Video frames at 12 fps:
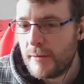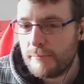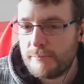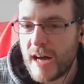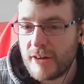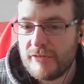
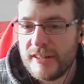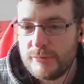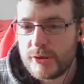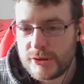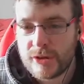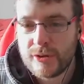Murray
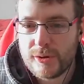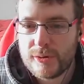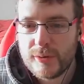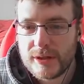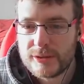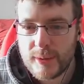was
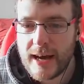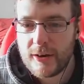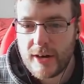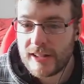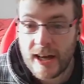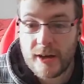cool as
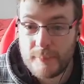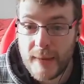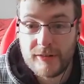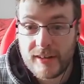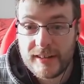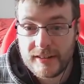well. I liked
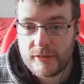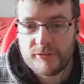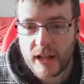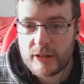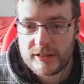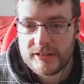Murray, the
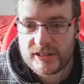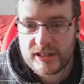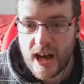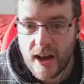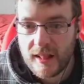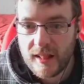floating
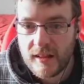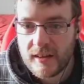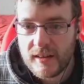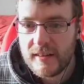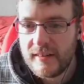skull.